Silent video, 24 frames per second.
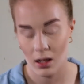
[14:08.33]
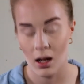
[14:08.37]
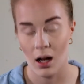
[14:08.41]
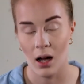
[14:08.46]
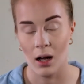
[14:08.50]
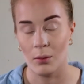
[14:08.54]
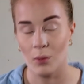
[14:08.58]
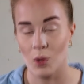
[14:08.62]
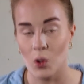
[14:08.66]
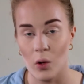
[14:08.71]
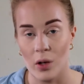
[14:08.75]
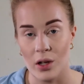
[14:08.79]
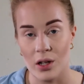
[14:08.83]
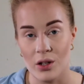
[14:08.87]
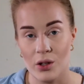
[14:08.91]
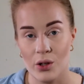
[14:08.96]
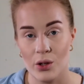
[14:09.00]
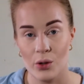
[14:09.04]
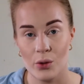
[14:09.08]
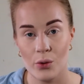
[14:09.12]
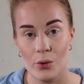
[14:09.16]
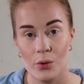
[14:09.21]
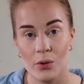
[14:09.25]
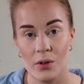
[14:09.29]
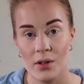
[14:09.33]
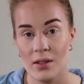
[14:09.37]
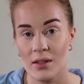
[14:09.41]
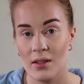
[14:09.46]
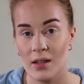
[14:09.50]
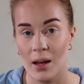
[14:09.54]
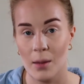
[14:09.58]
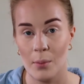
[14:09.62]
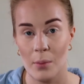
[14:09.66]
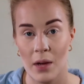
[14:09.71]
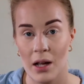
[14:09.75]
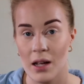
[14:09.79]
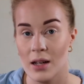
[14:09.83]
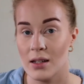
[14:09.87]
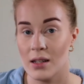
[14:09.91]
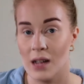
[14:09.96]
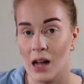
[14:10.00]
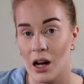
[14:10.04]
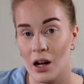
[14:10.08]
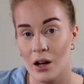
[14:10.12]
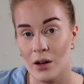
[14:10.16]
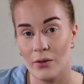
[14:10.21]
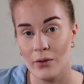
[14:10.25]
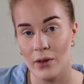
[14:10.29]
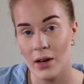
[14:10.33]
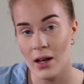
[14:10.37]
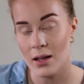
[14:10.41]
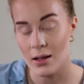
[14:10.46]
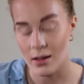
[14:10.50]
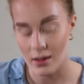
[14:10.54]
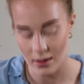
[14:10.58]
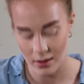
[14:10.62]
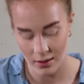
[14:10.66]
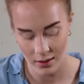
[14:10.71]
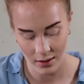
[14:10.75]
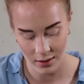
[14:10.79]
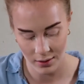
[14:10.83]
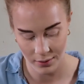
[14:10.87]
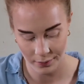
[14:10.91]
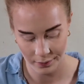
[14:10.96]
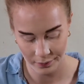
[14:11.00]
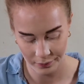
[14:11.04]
I'm going to set my entire face.